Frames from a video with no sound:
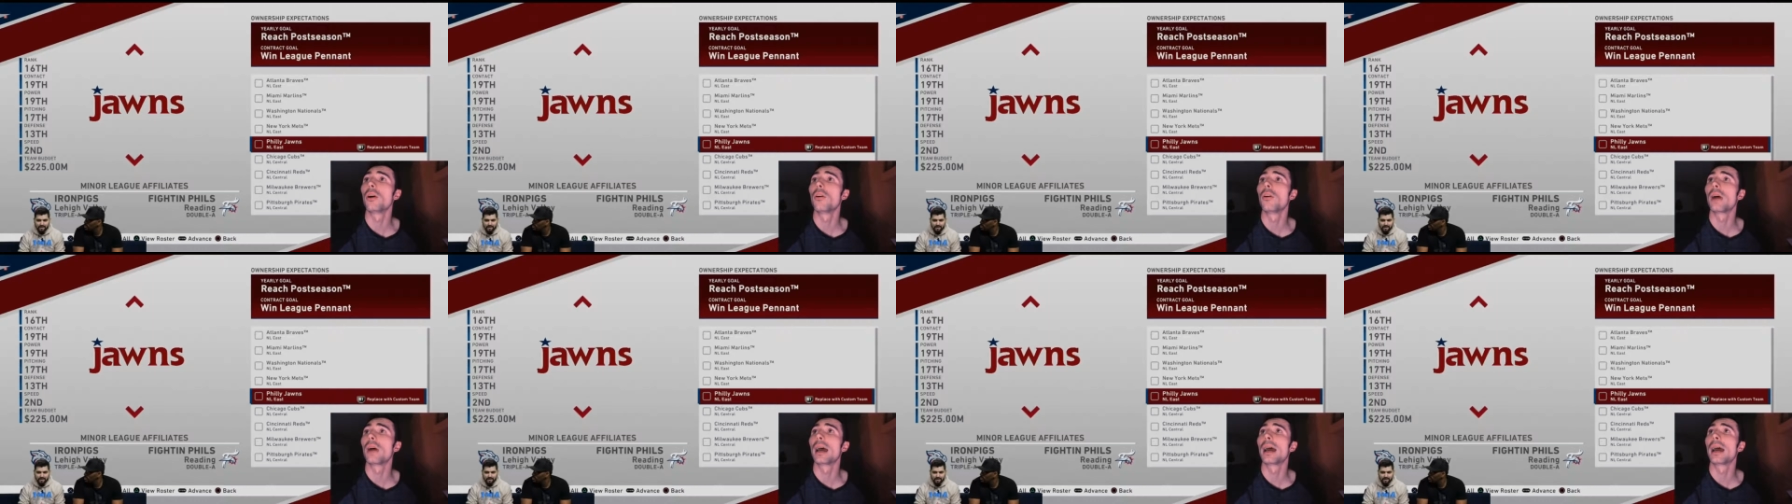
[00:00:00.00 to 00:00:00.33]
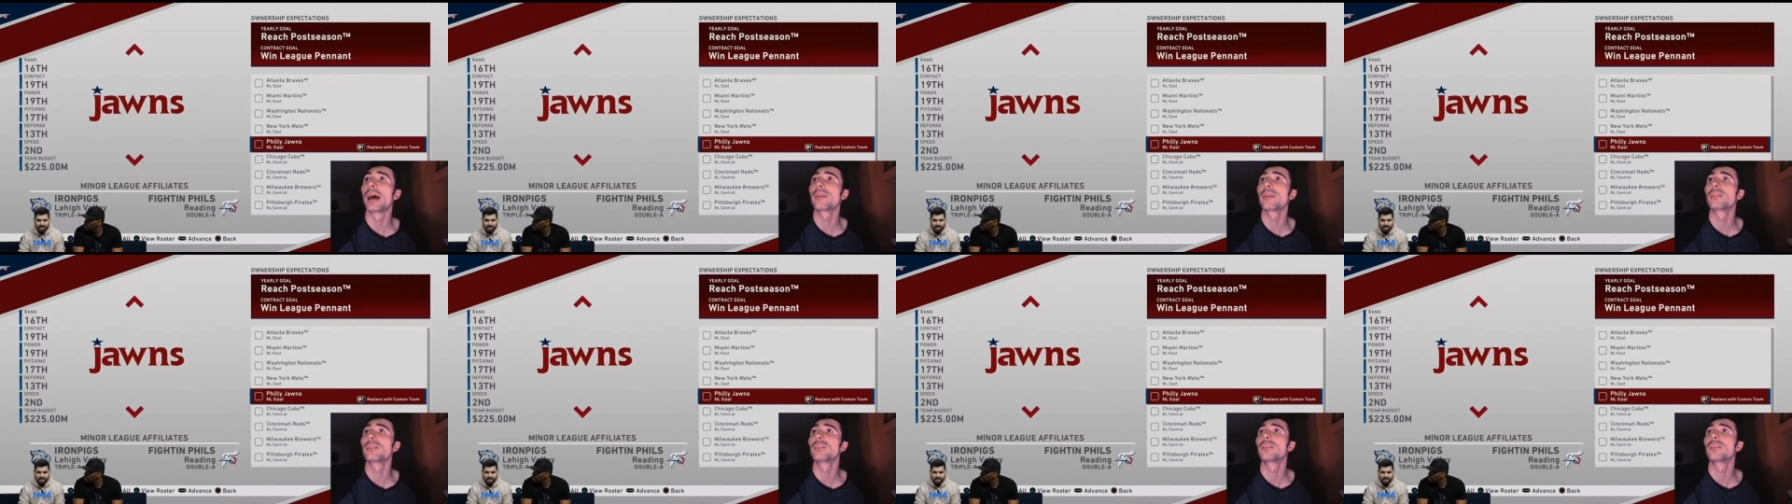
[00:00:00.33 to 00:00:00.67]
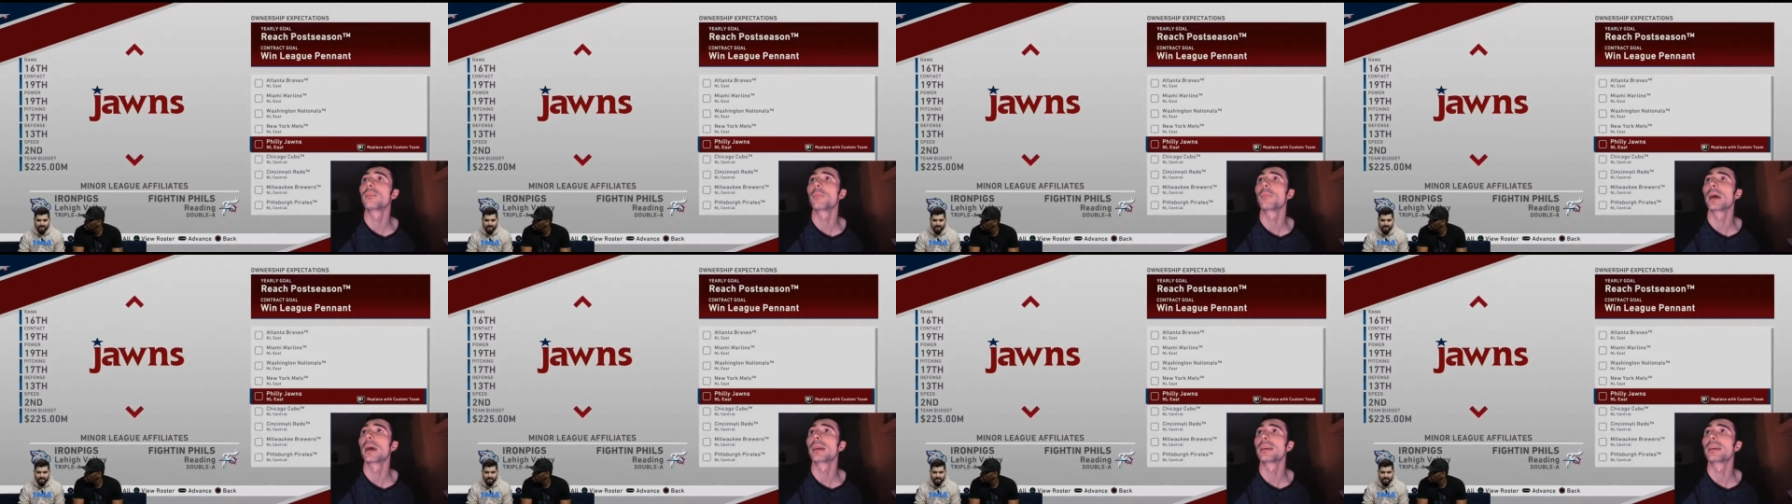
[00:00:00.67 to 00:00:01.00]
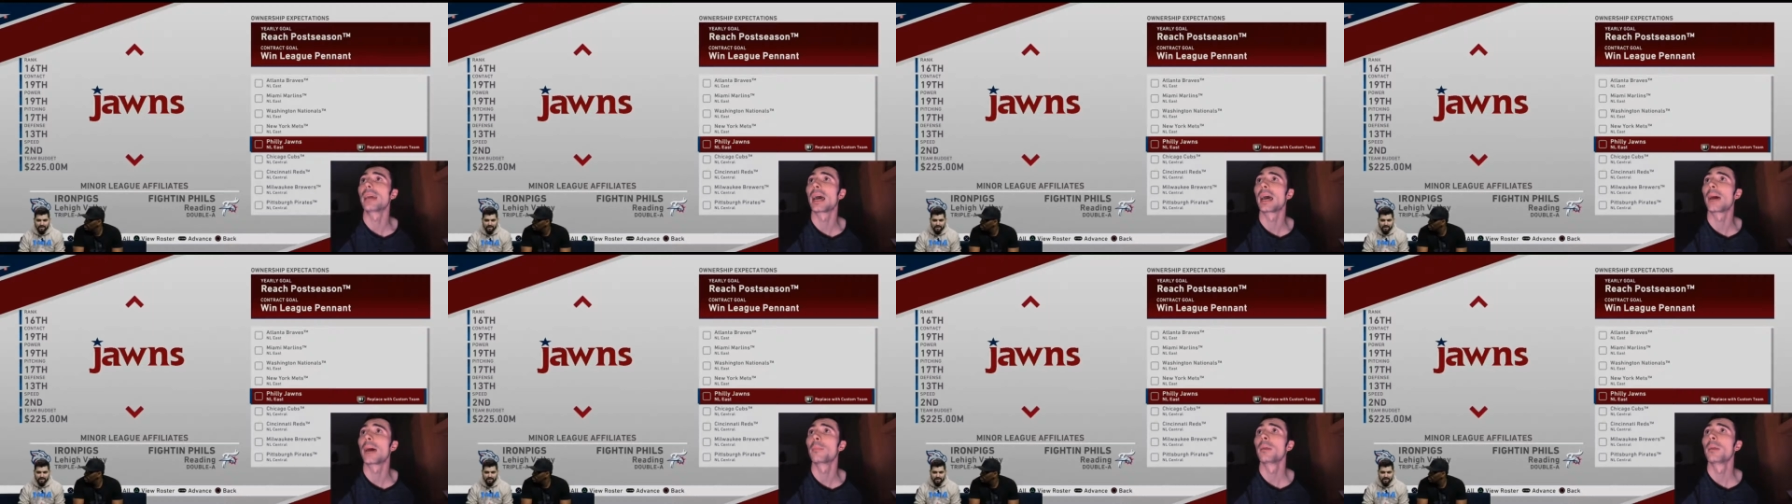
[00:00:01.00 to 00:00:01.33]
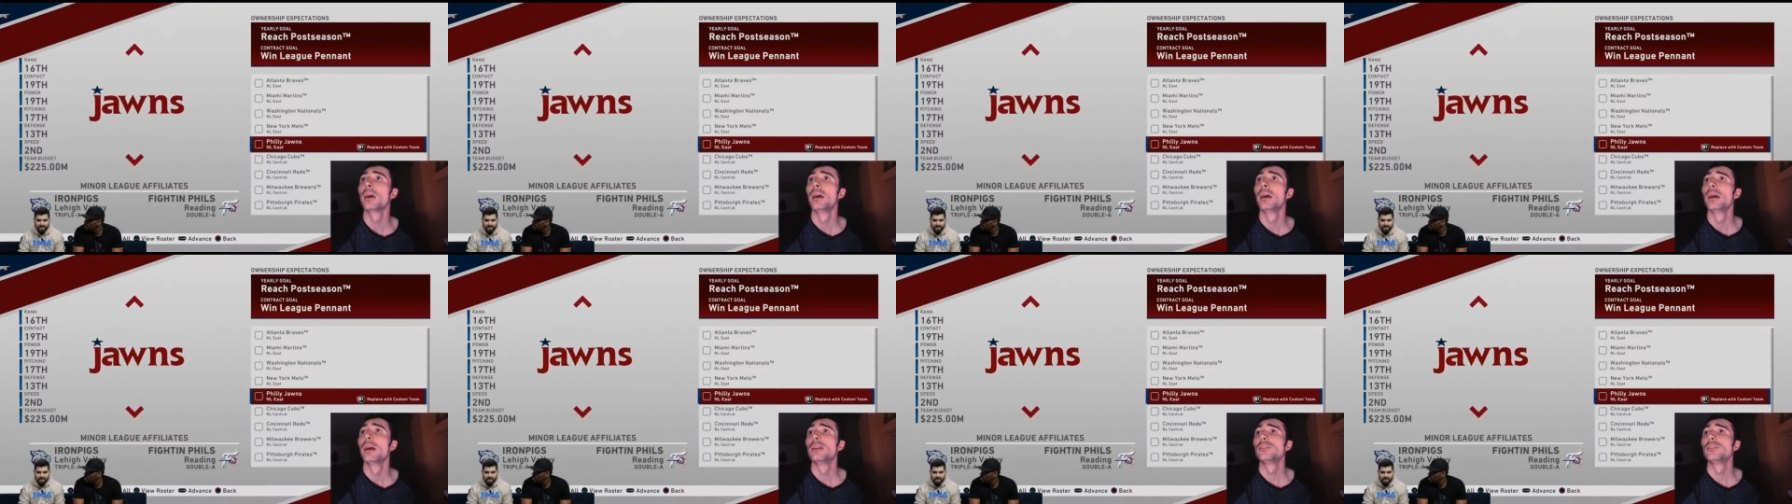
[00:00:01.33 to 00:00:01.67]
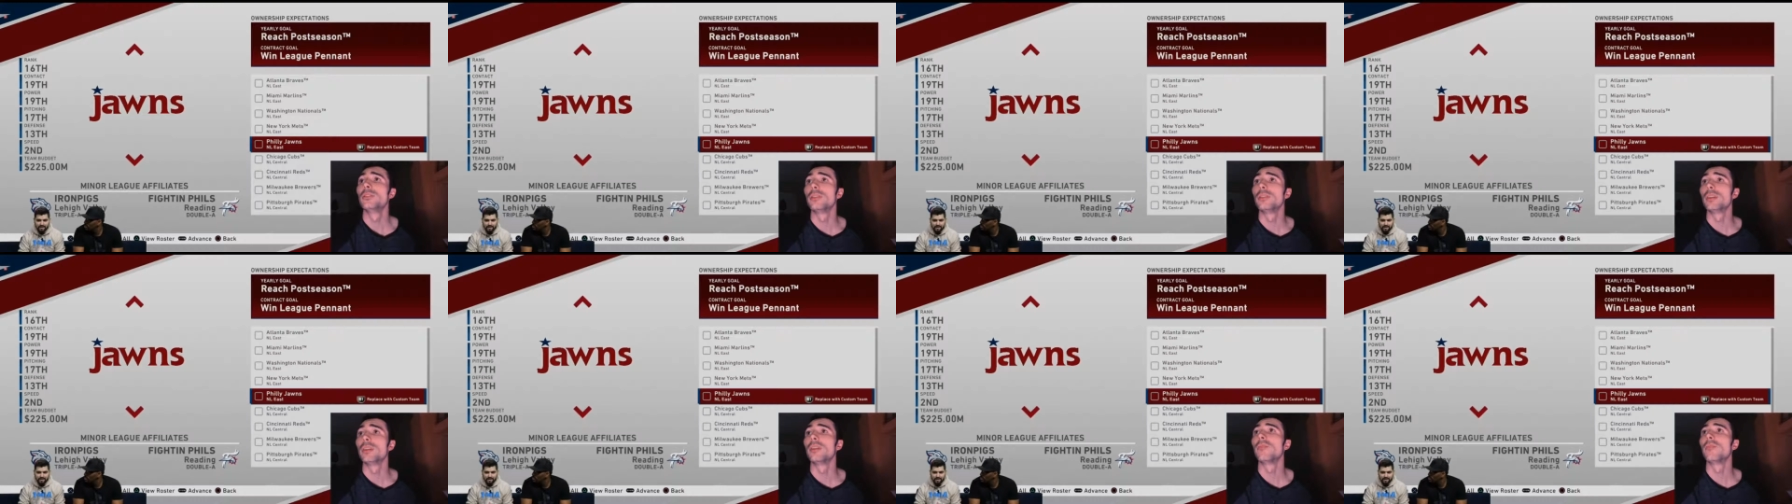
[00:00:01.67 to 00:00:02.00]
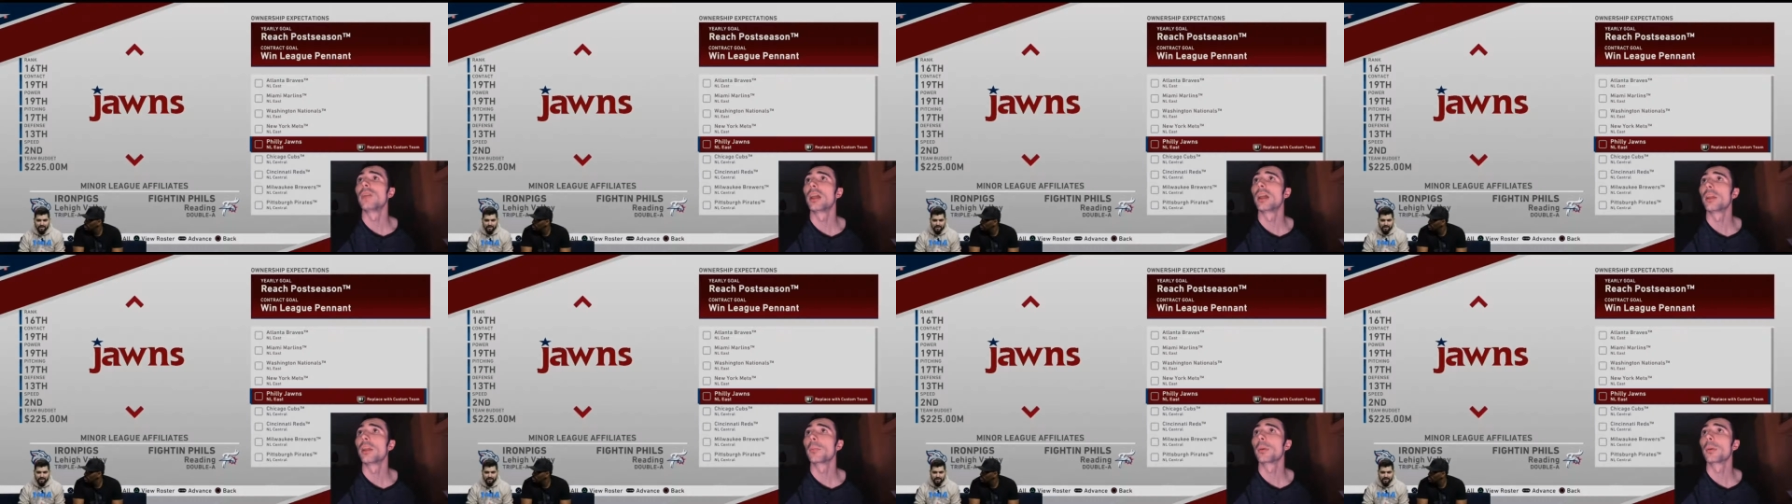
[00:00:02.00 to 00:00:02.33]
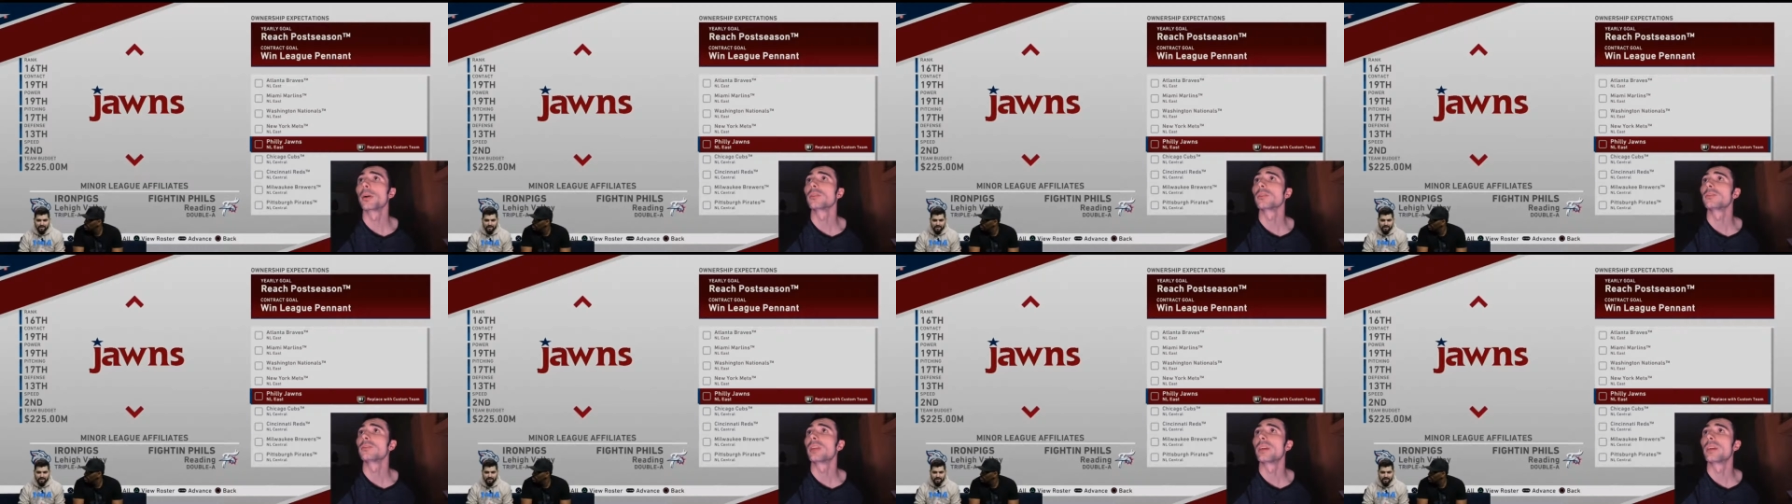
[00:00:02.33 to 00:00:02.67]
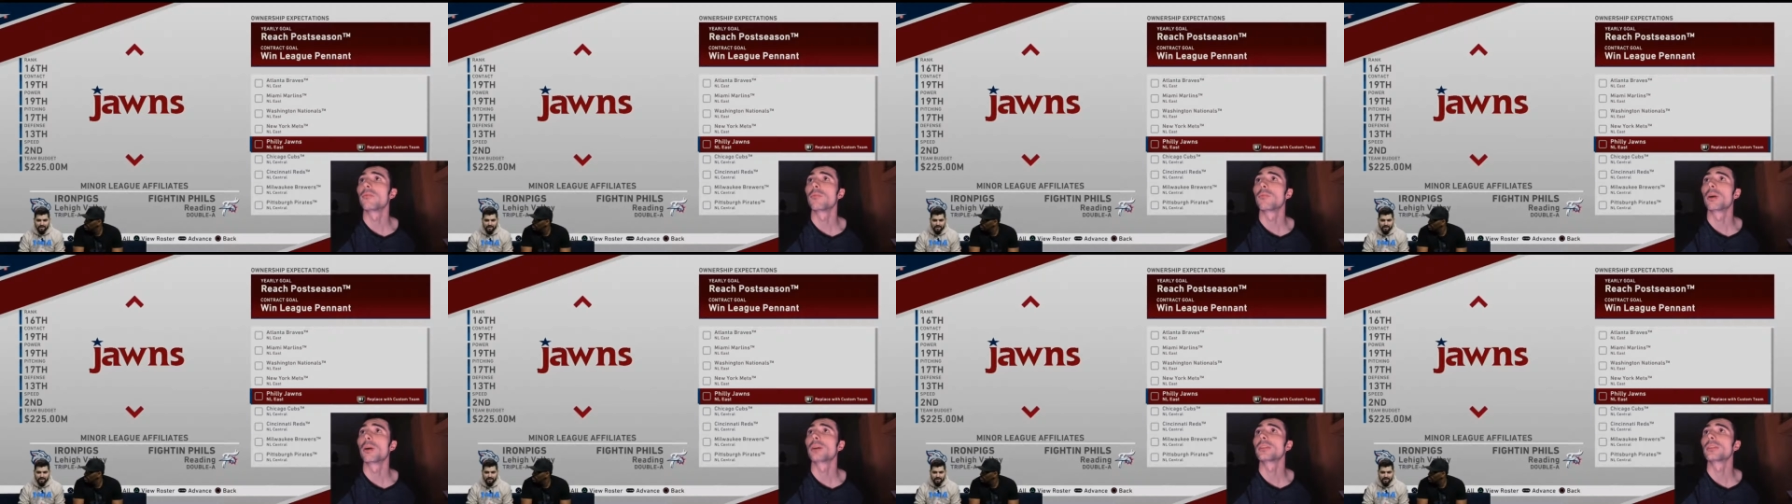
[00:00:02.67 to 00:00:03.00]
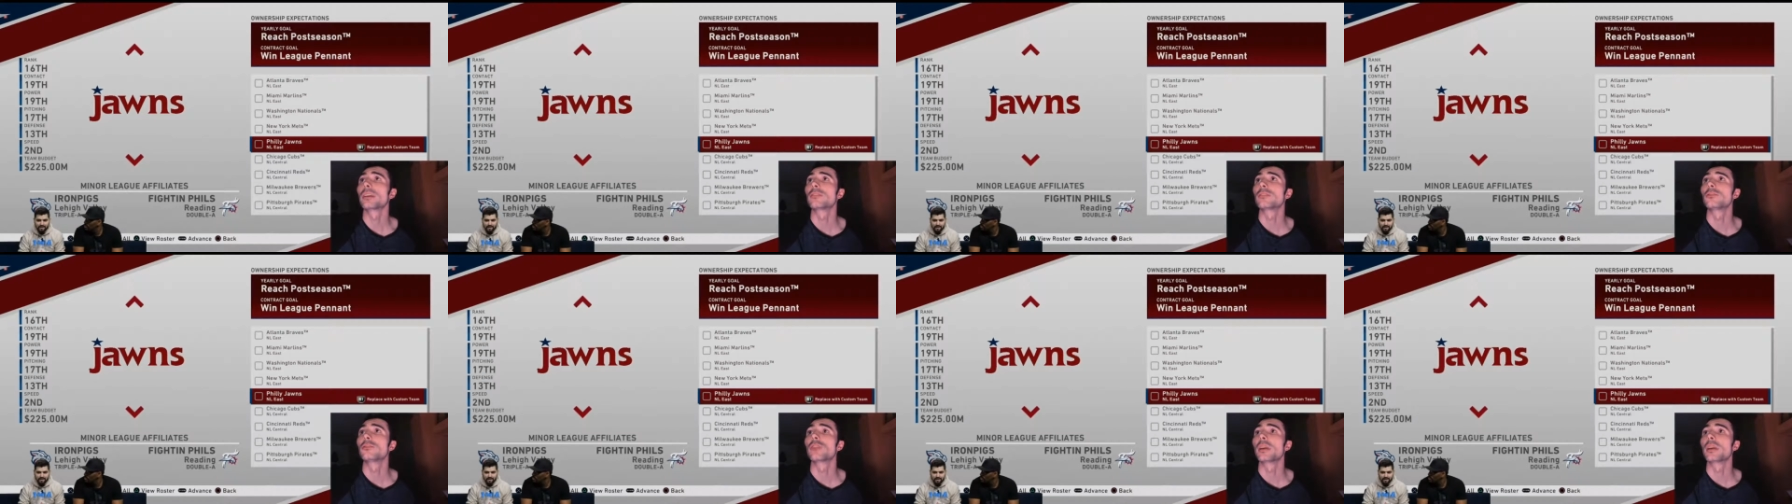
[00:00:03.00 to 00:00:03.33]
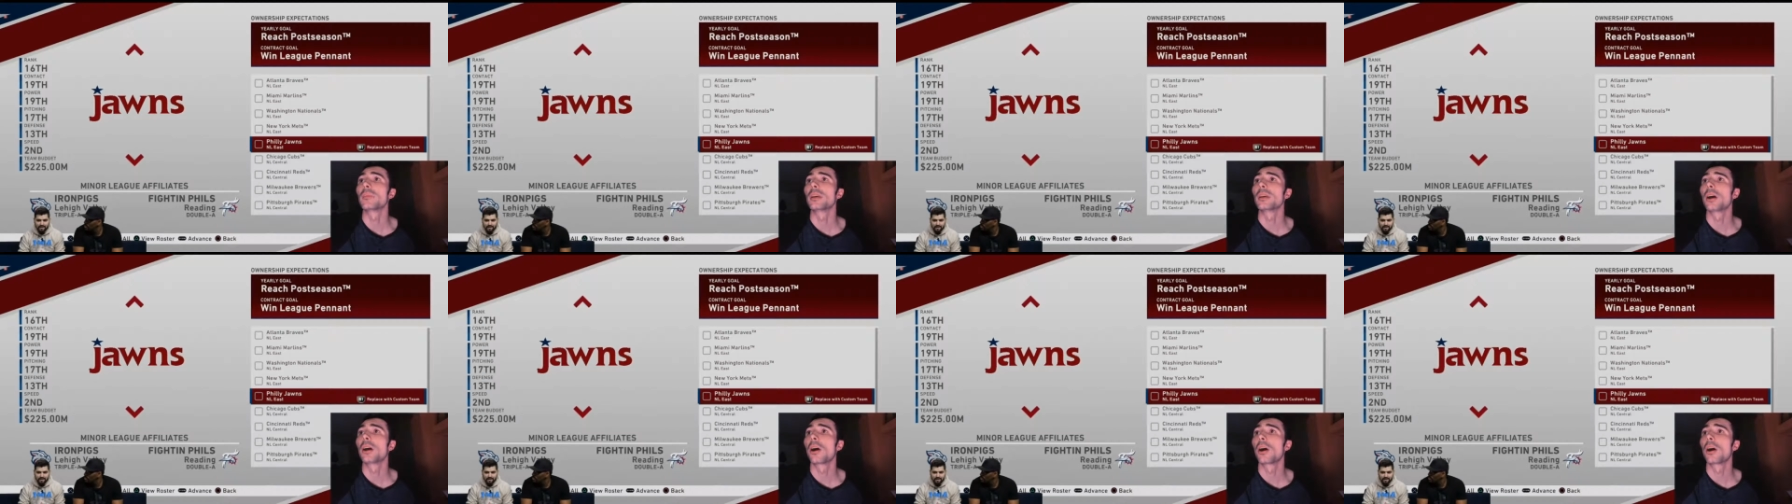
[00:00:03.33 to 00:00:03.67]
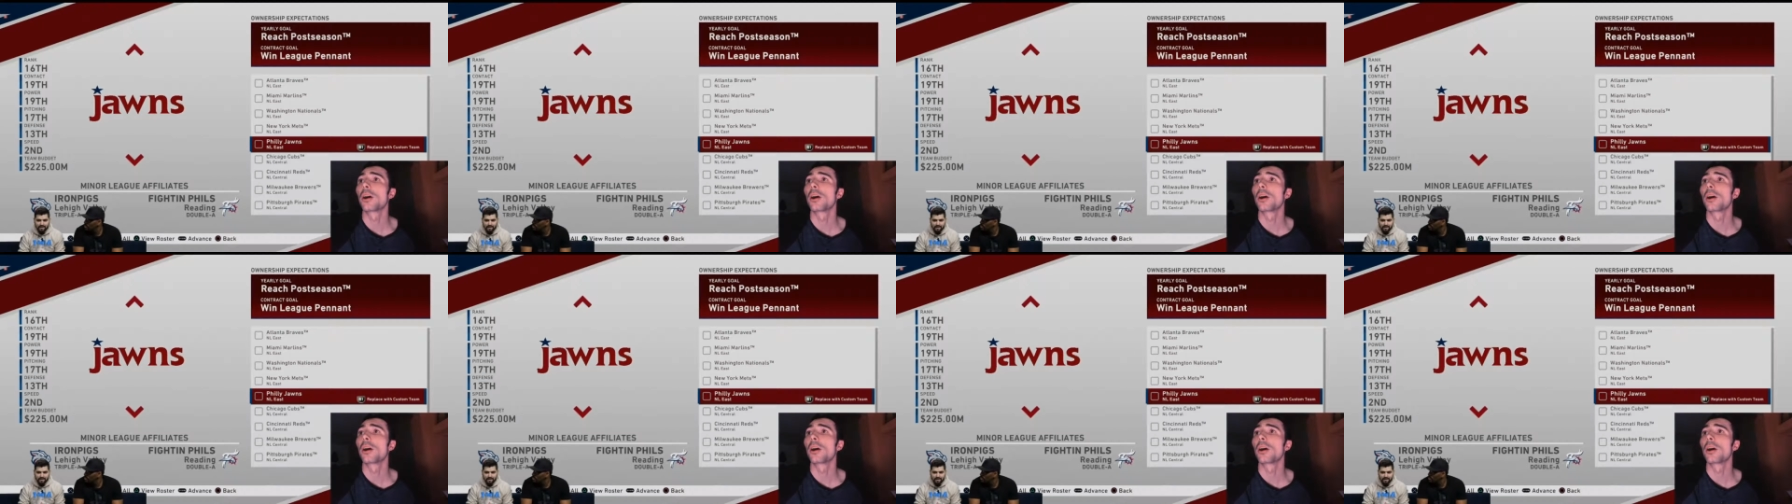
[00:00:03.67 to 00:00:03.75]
I have to tip my cap to the developers. They've worked extremely hard